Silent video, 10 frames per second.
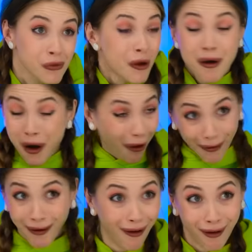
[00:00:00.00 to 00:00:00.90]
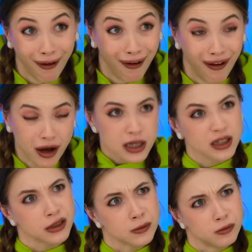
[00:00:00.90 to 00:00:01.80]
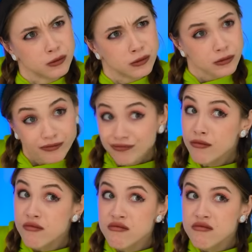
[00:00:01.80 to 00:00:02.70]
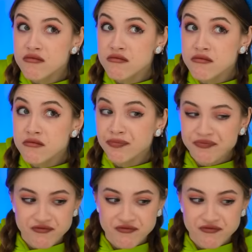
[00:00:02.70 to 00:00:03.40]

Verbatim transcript: You took my key! Hand it over!